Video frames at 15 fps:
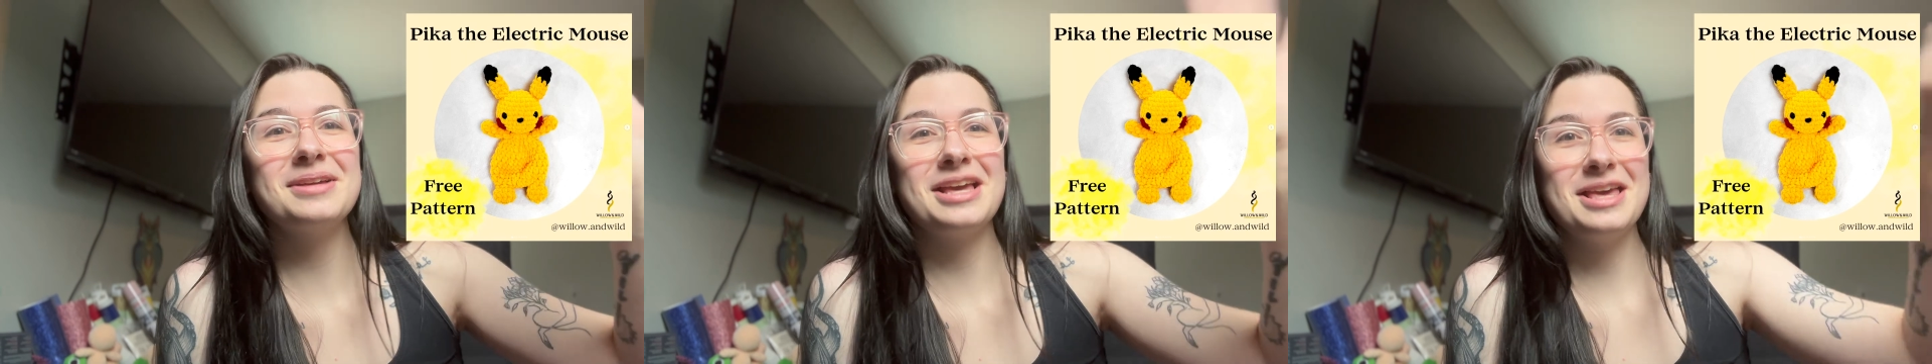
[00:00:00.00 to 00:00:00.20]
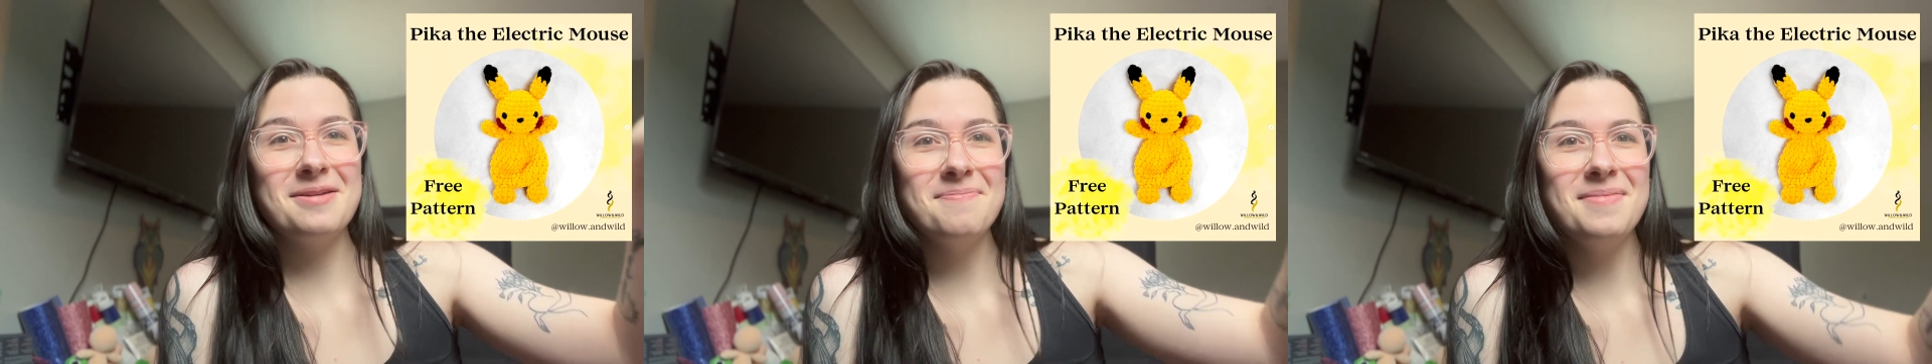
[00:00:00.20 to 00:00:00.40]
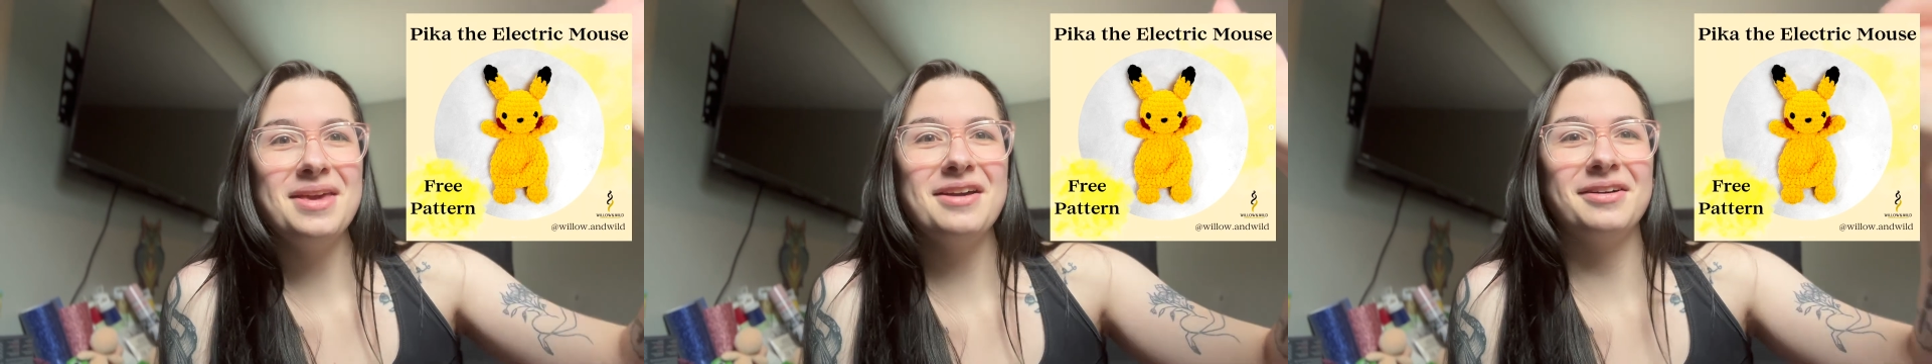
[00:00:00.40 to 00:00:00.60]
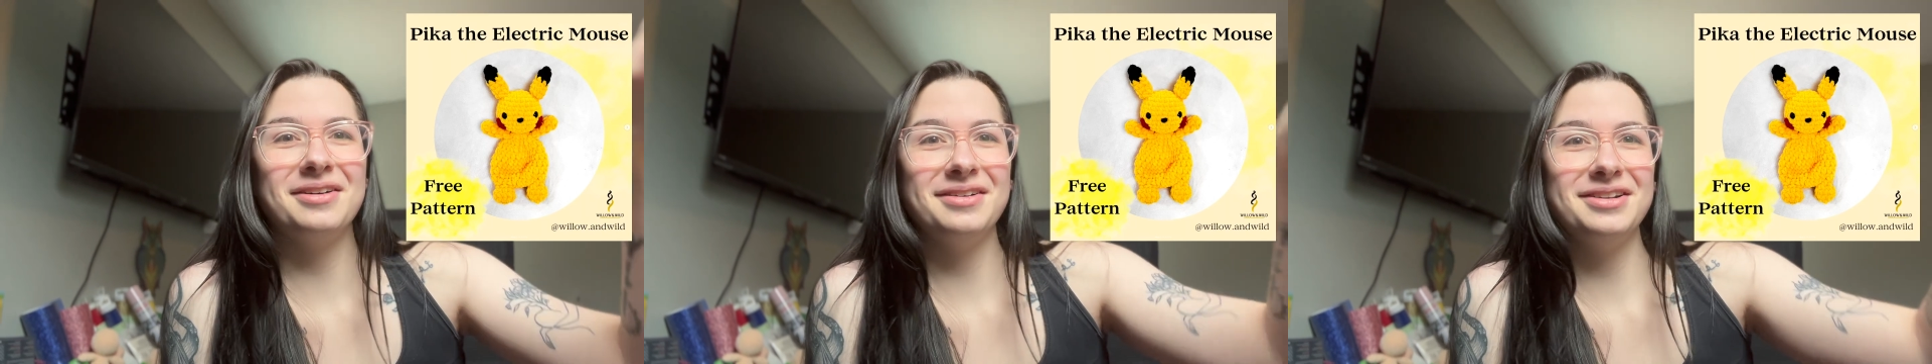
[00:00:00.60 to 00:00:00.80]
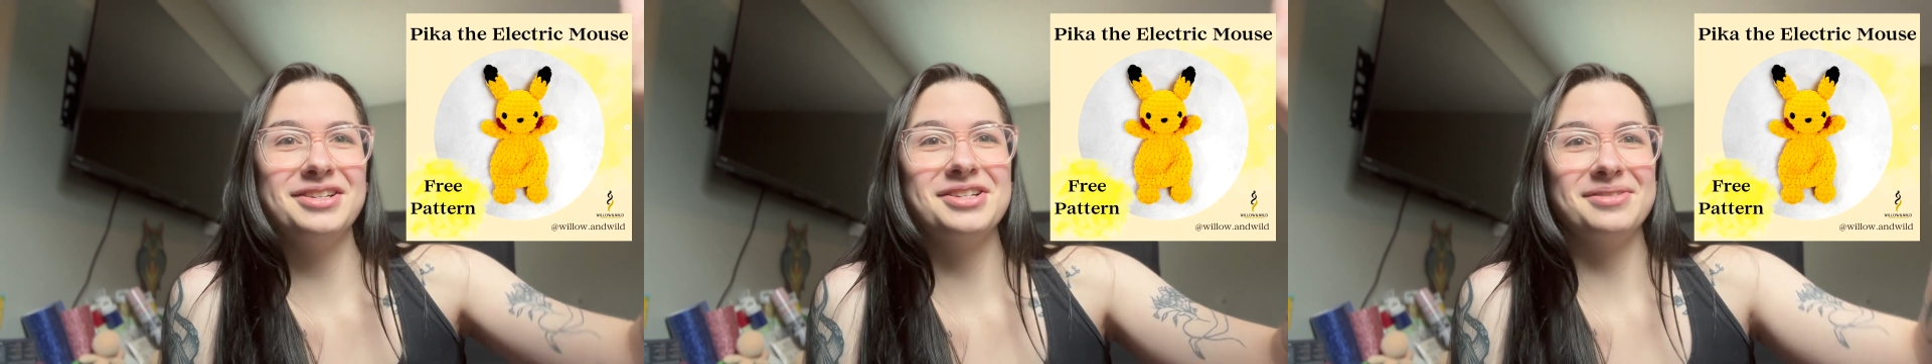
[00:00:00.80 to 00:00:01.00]
Keep me
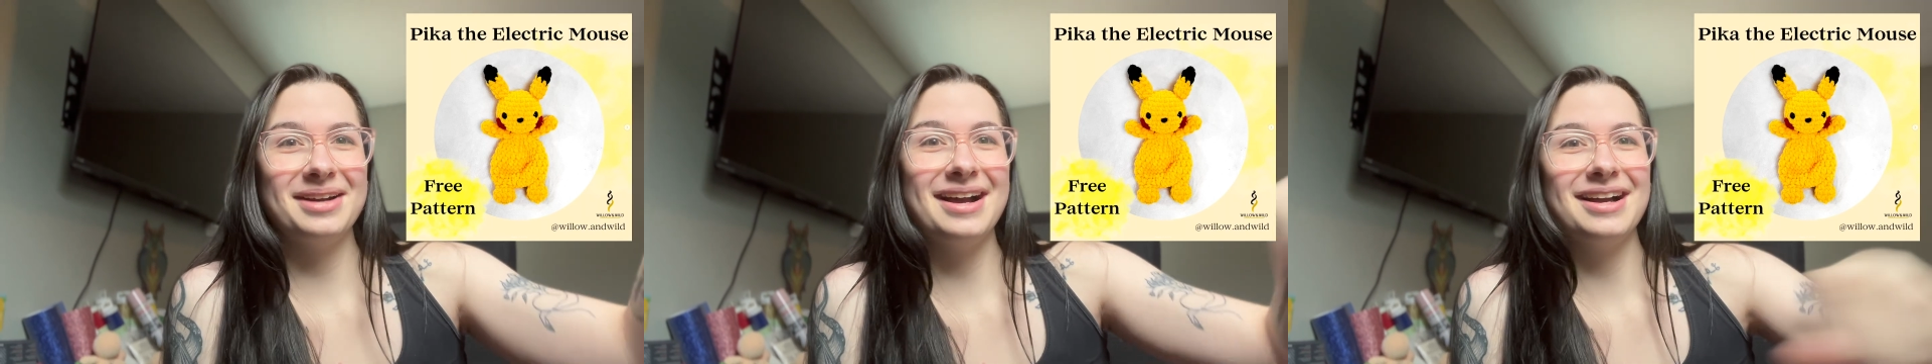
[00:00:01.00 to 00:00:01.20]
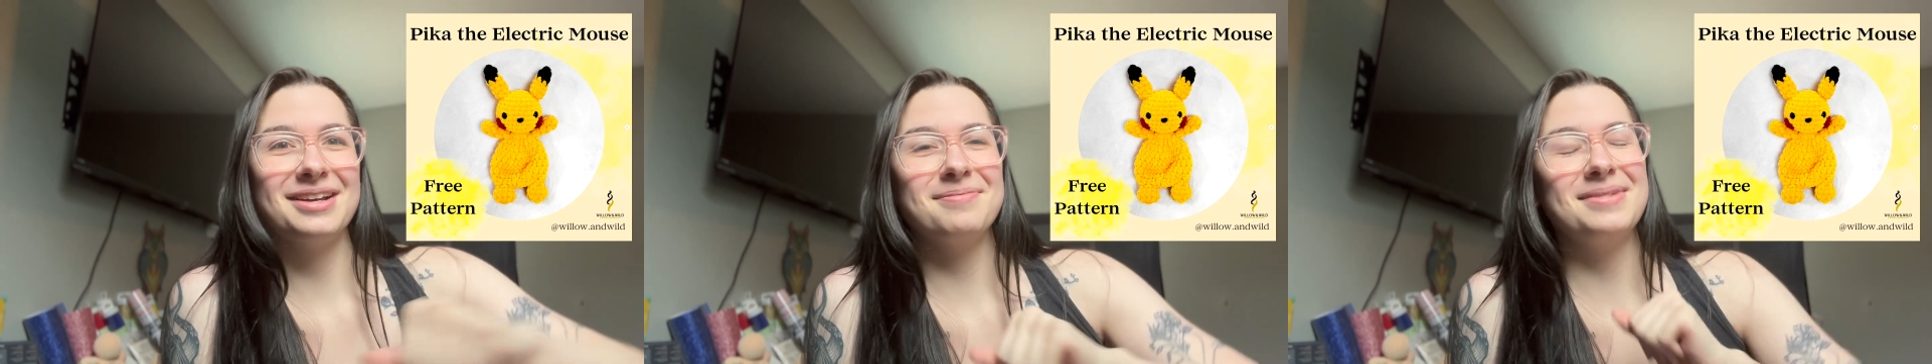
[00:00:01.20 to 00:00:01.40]
on track